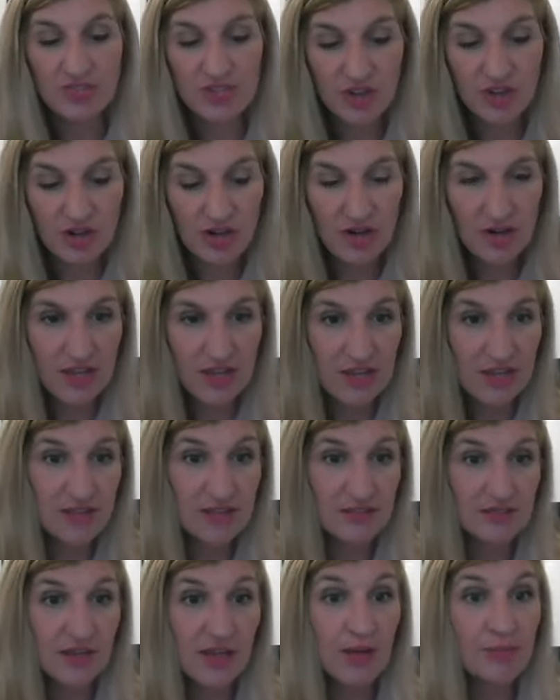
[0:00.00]
There
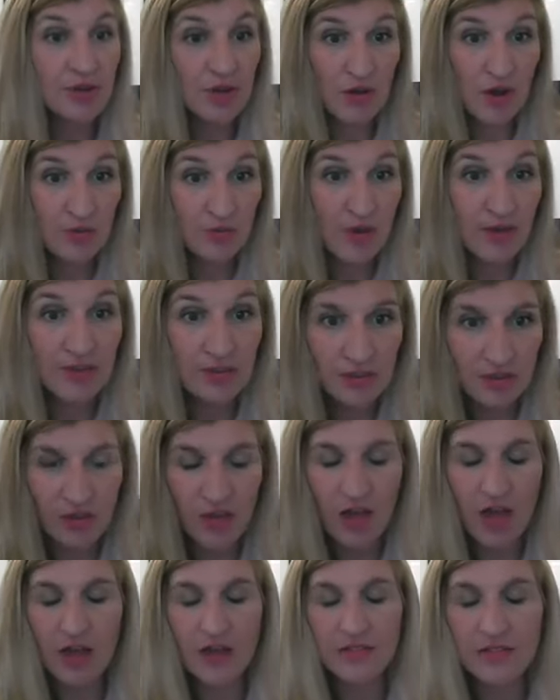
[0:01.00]
is, I read the
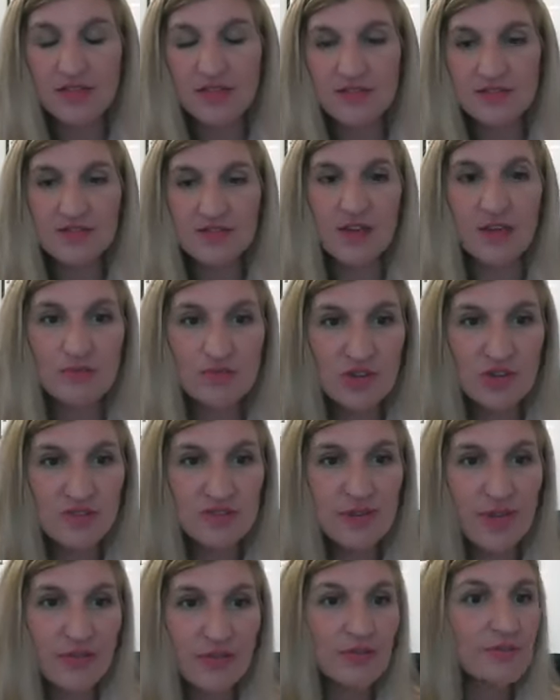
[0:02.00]
law on this
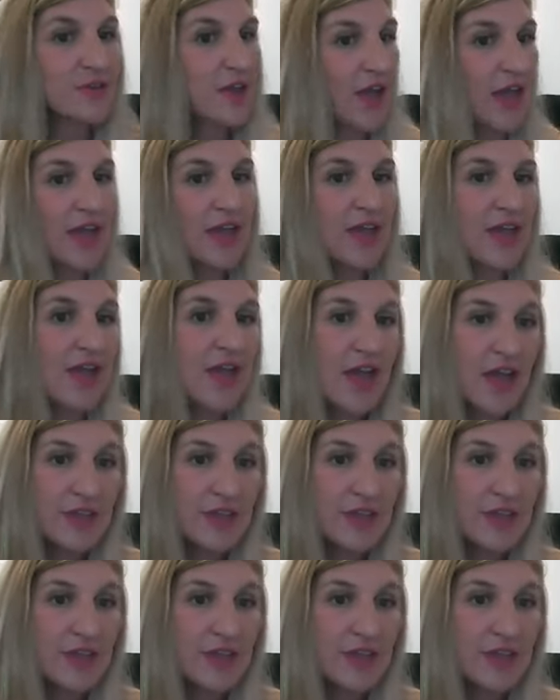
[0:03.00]
just the other day,